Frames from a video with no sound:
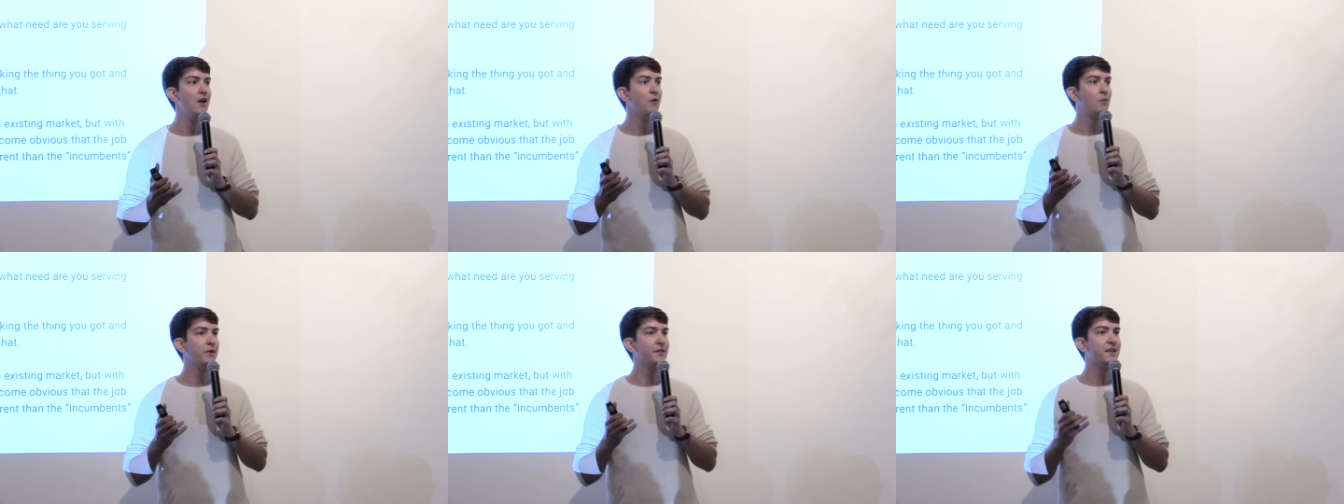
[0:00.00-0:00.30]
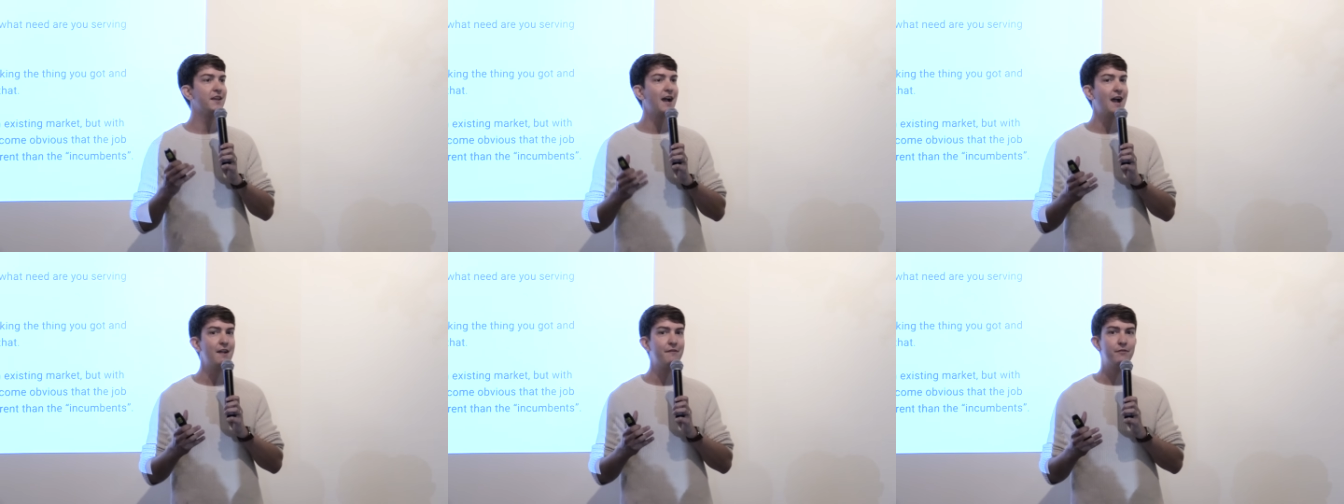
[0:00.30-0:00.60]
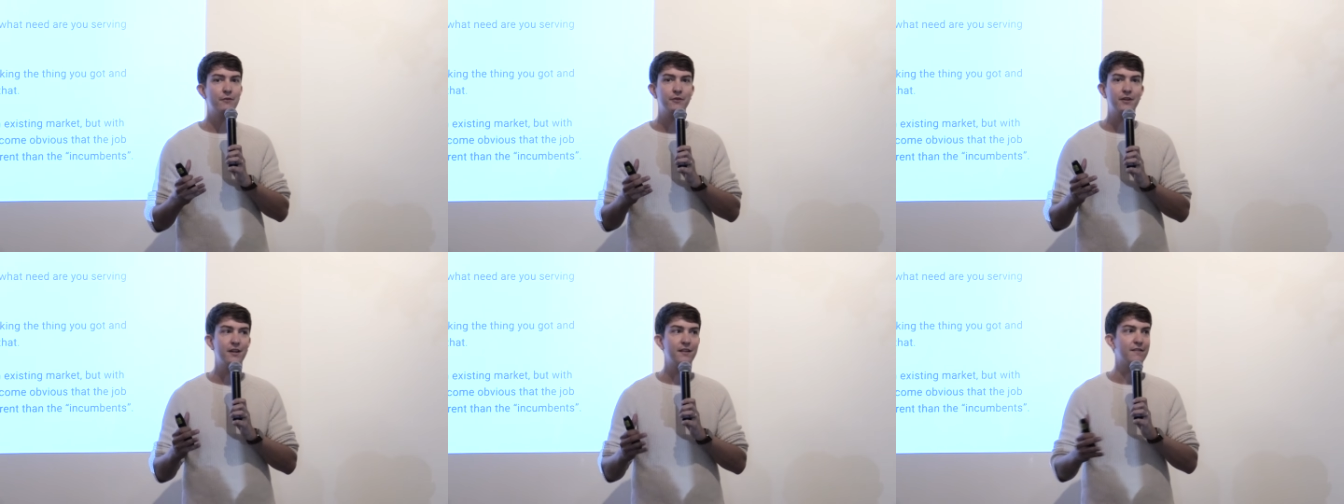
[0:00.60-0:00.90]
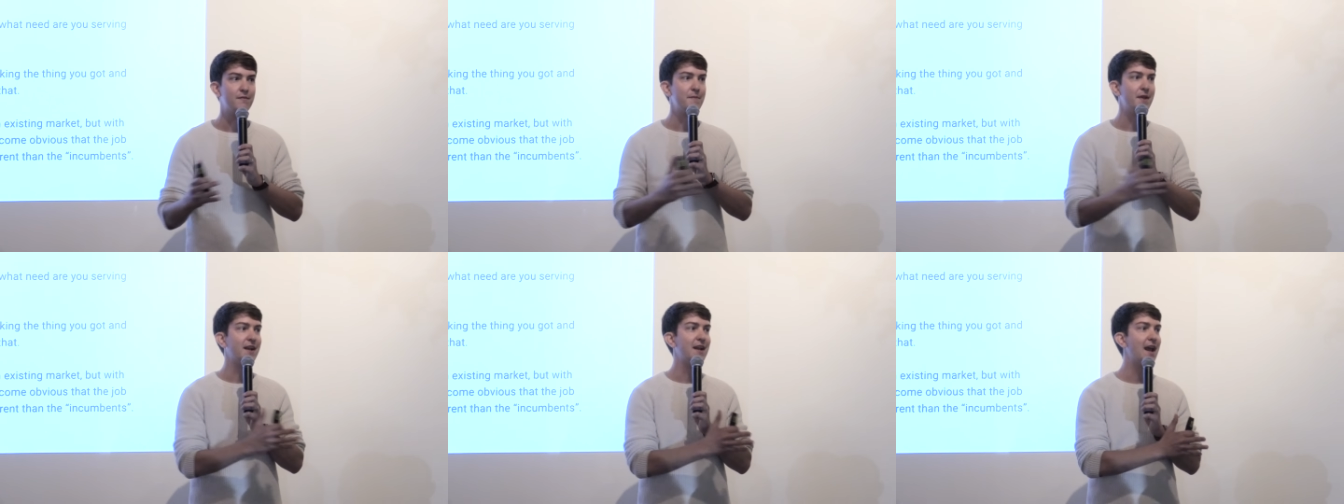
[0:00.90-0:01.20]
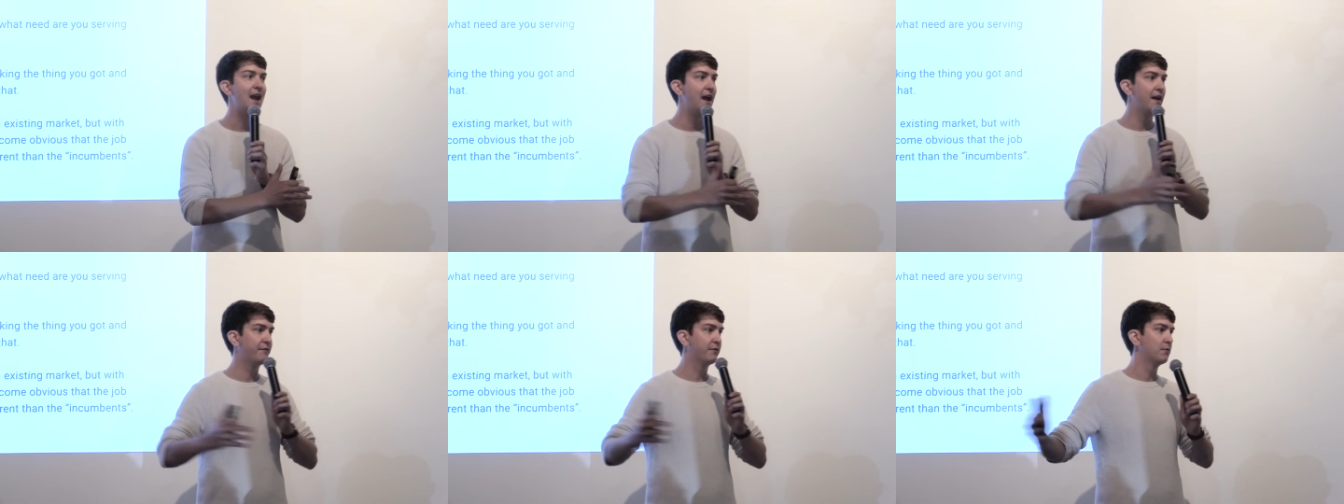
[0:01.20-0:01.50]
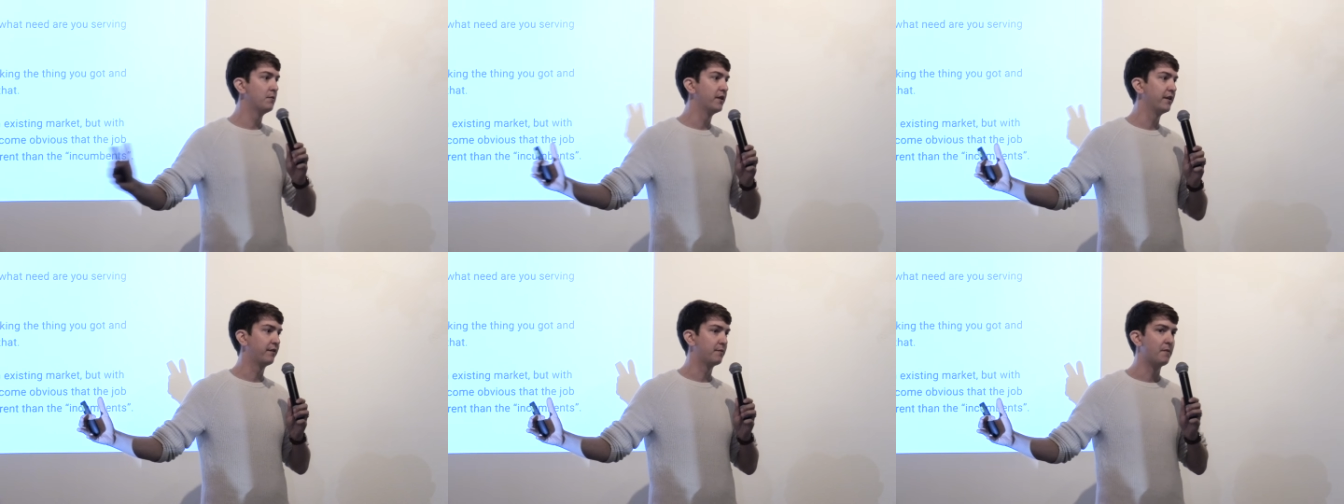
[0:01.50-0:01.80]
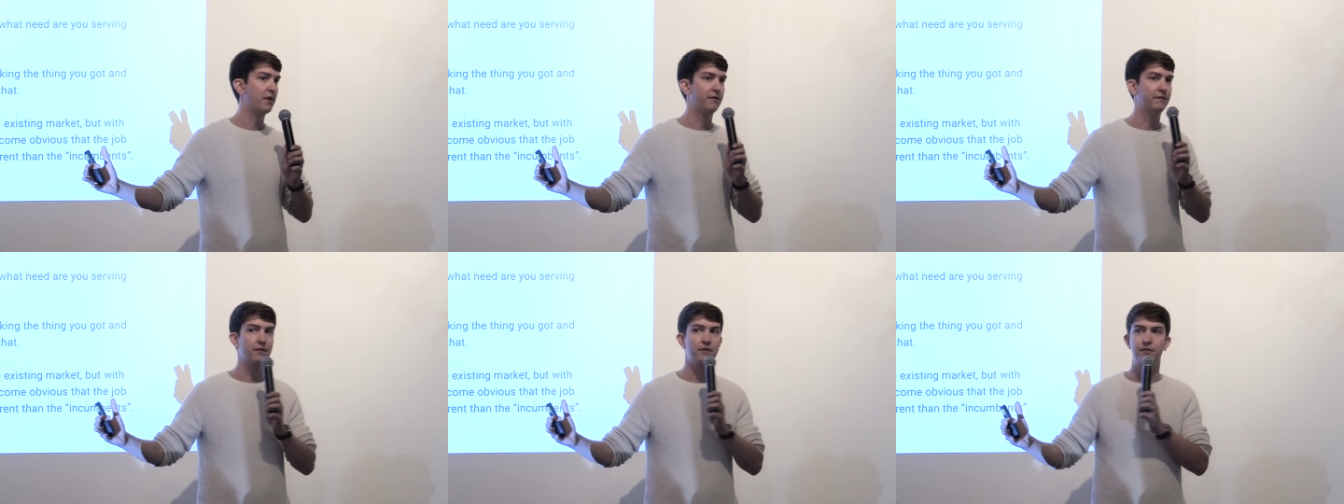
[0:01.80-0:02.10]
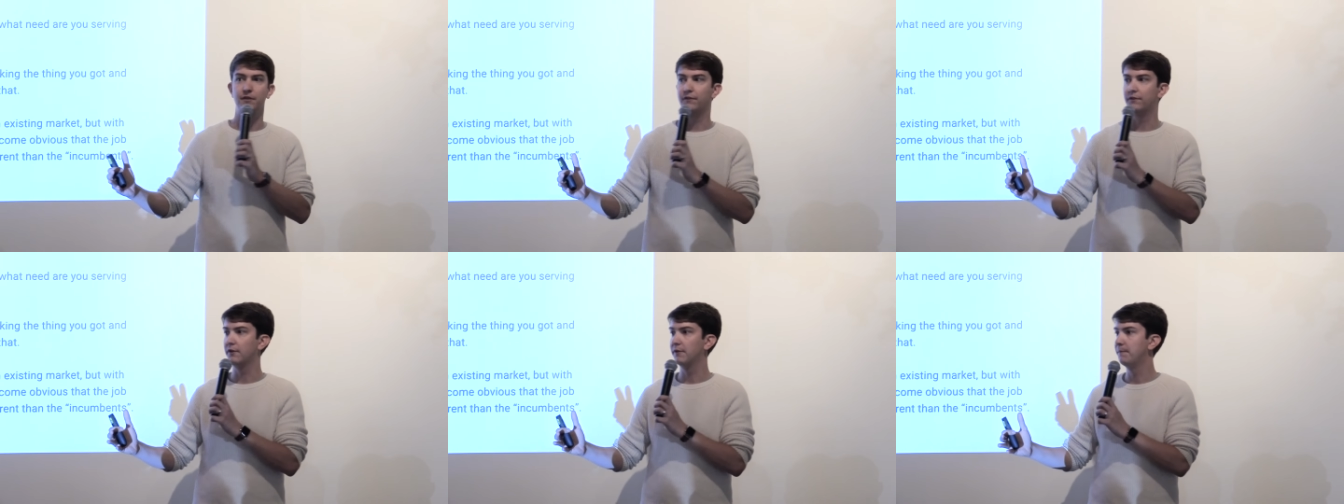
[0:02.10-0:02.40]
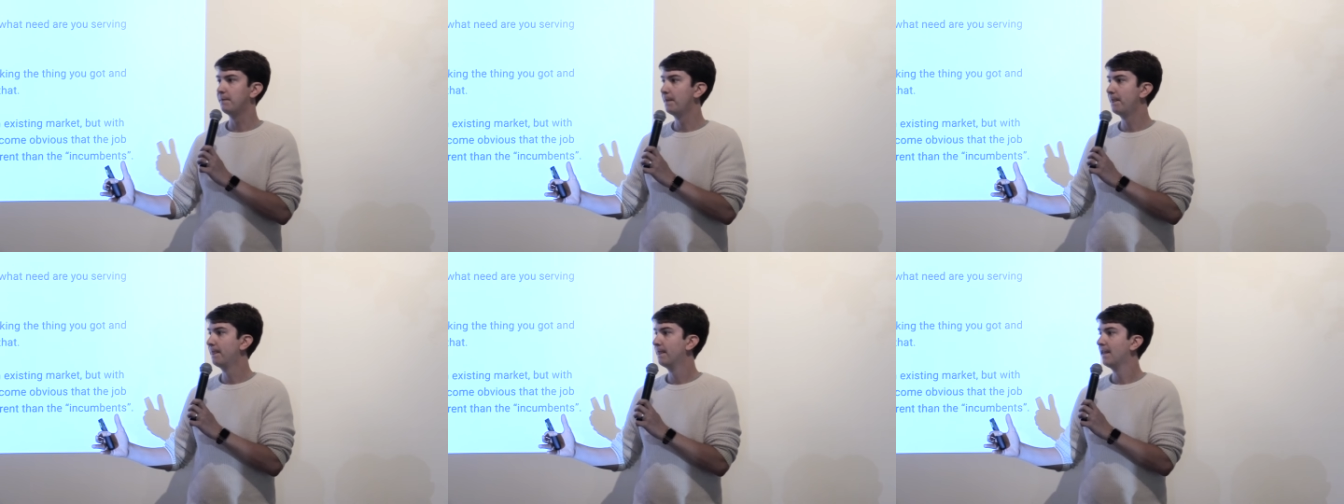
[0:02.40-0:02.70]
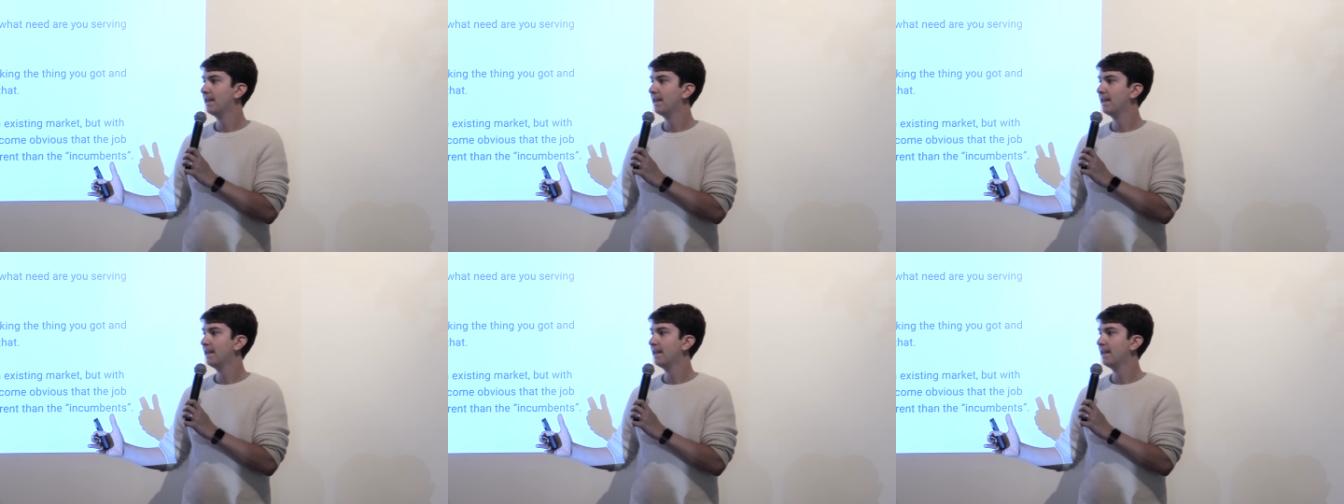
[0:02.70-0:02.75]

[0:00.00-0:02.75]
What the iPhone did is it made everyone a smartphone user.